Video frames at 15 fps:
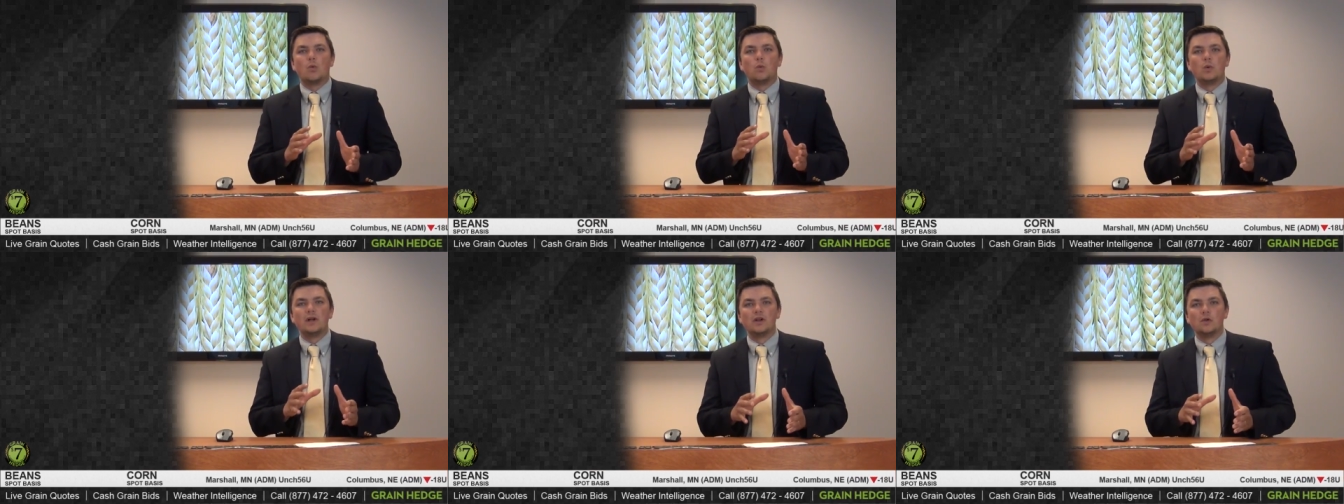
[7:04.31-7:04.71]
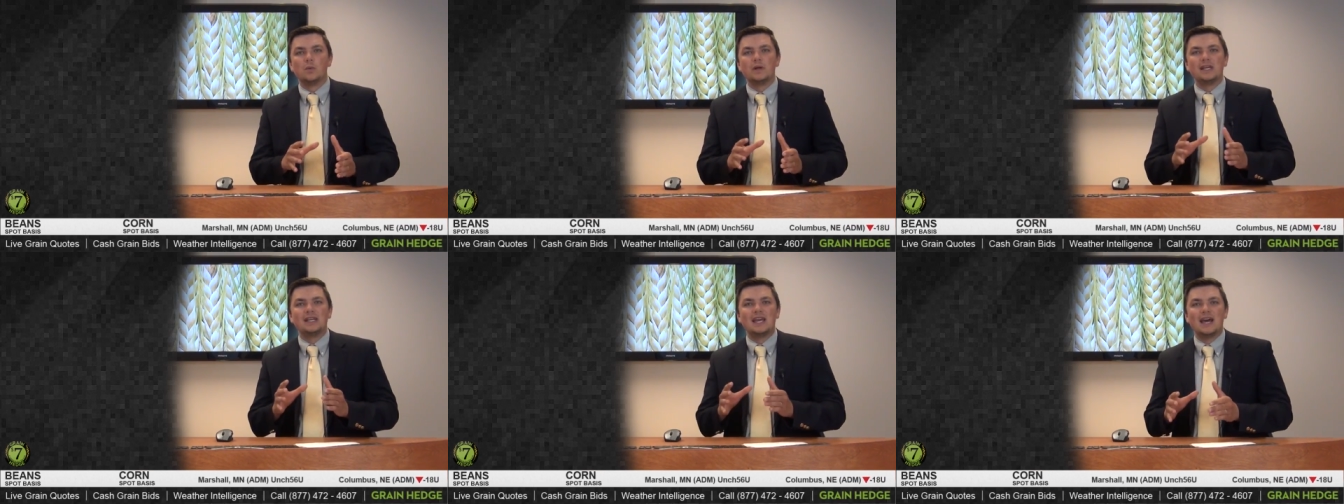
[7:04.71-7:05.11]
Will
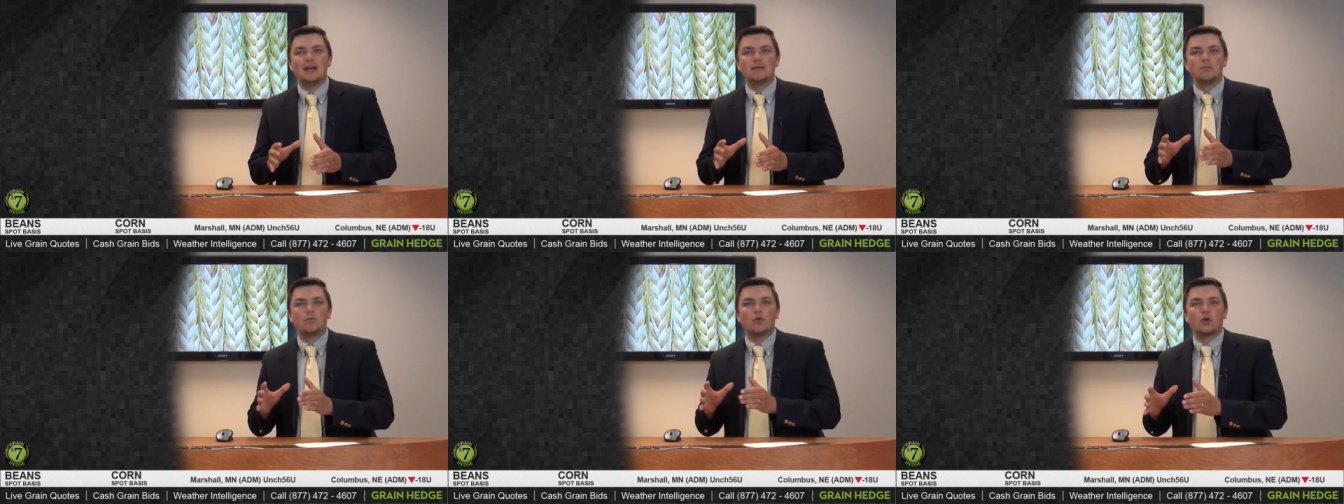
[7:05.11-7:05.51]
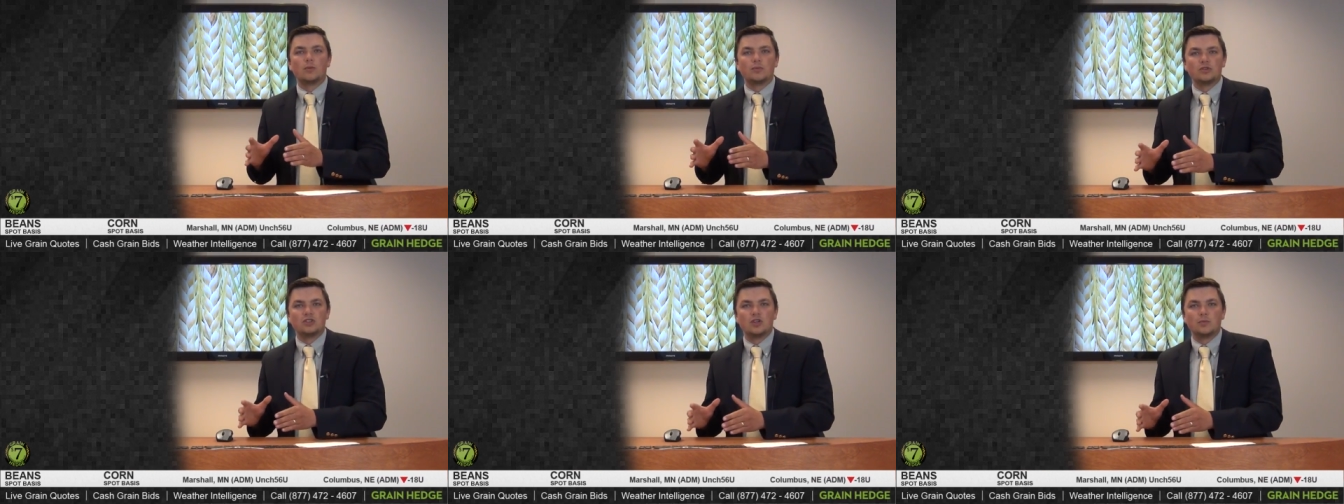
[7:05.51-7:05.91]
we get more
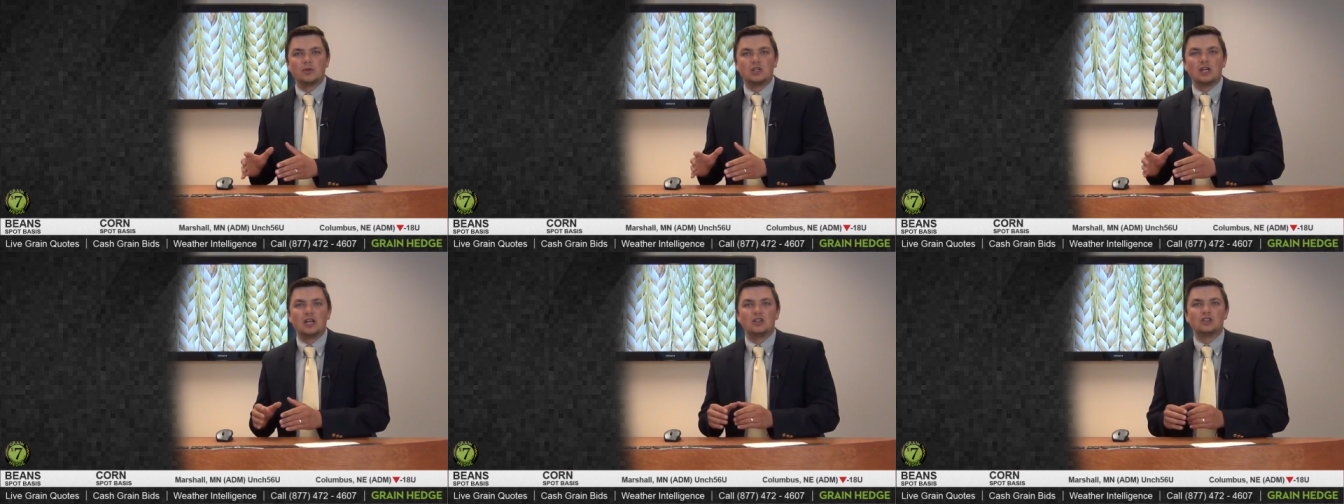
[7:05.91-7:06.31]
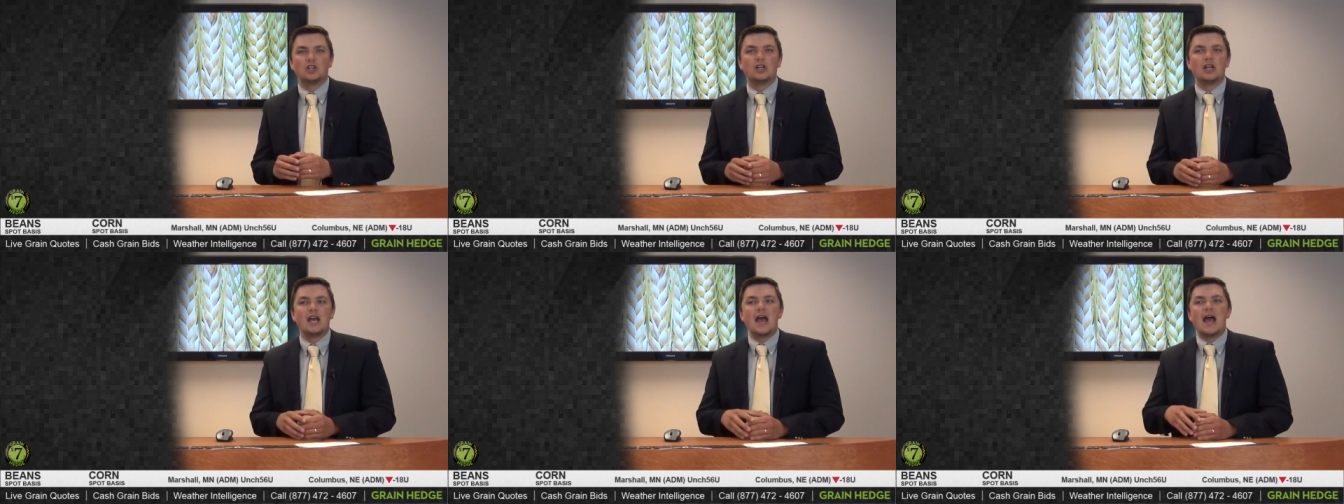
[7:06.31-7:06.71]

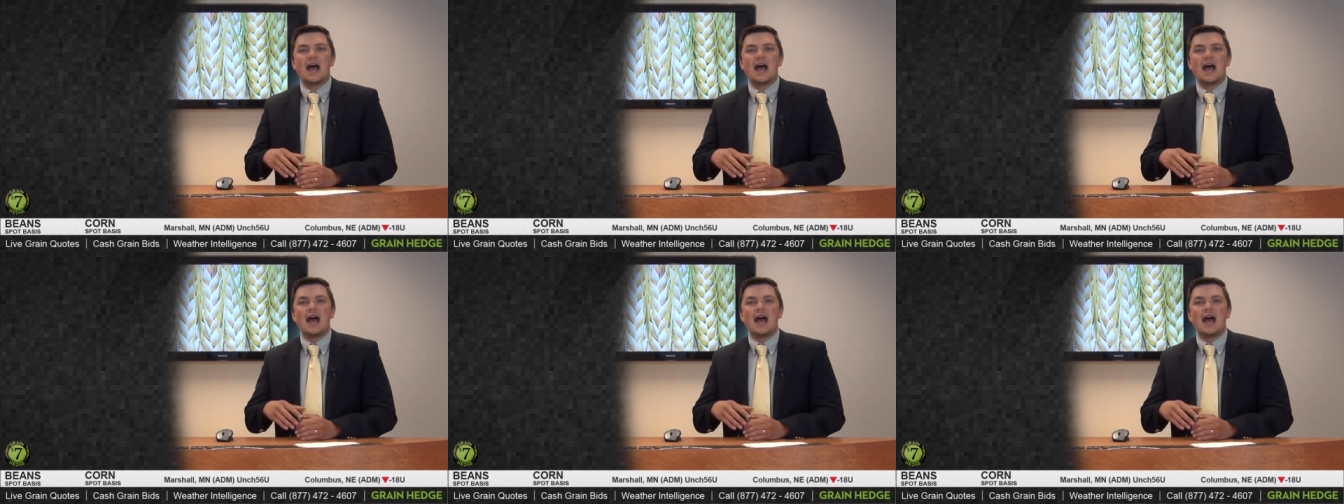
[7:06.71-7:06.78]
precipitation?